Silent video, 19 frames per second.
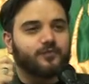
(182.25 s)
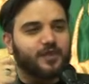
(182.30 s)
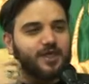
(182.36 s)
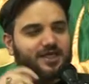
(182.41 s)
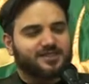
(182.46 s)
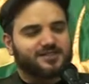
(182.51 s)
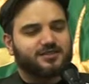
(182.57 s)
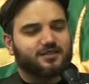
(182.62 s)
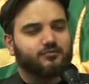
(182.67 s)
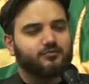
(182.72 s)

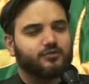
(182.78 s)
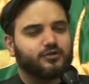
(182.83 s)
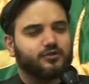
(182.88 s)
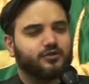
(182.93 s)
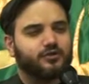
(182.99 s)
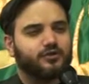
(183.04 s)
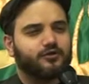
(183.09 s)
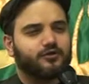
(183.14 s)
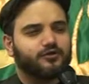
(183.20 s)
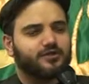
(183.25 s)
As some
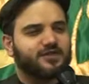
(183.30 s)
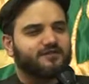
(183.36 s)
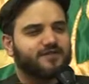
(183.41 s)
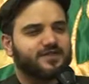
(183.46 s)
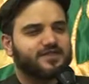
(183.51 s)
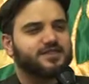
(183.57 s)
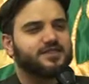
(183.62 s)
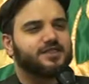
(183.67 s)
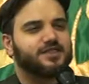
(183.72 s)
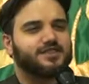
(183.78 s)
uh,
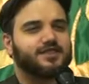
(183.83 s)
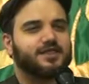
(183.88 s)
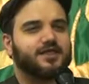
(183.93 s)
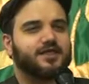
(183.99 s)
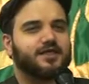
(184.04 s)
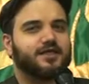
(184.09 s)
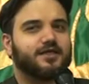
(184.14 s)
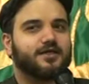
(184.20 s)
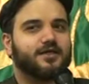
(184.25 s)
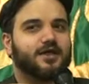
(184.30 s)
tafasir
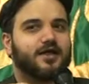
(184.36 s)
say,